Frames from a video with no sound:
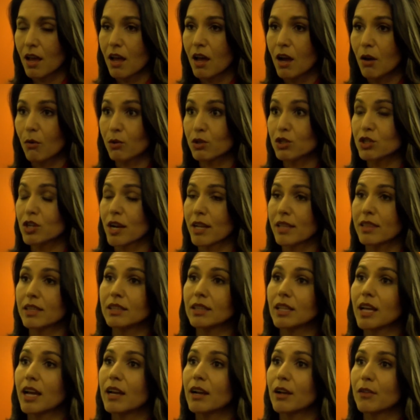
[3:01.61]
Uh, we're shining the
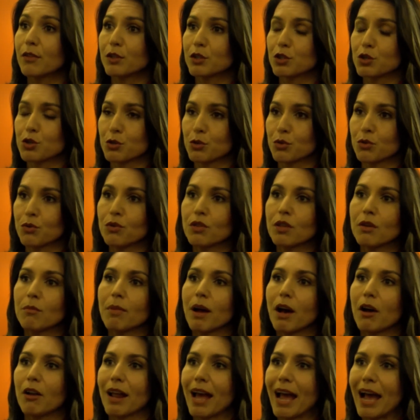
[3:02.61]
light on the truth
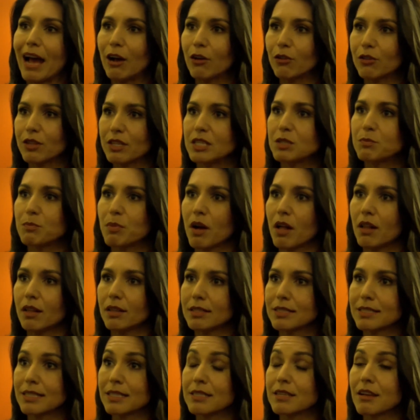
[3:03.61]
about how these
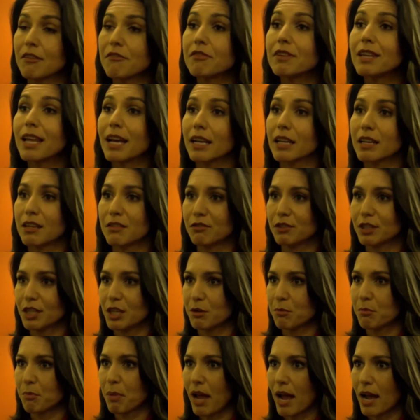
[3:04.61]
policies have negatively
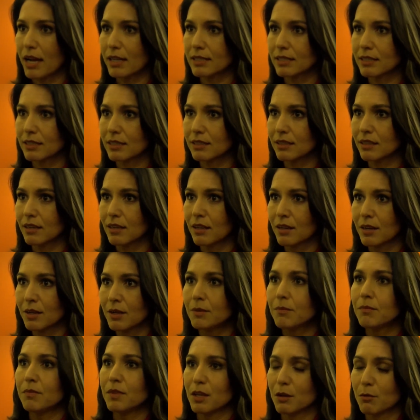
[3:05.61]
impacted
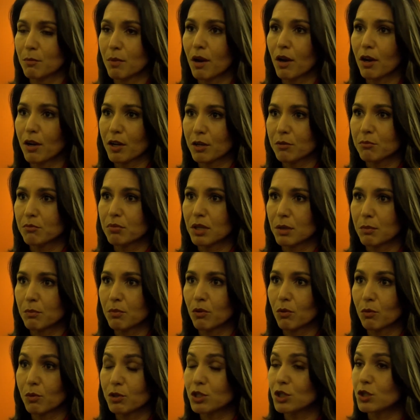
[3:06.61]
the American
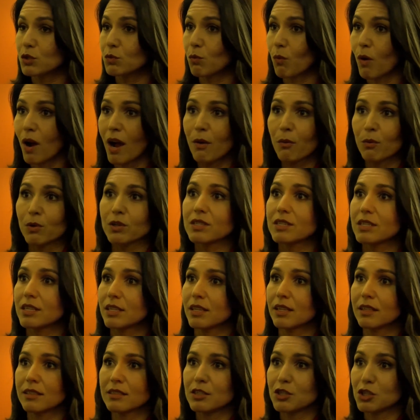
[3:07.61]
people, which is why we're
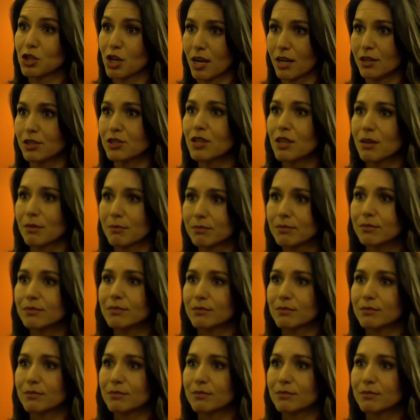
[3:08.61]
seeking to change them.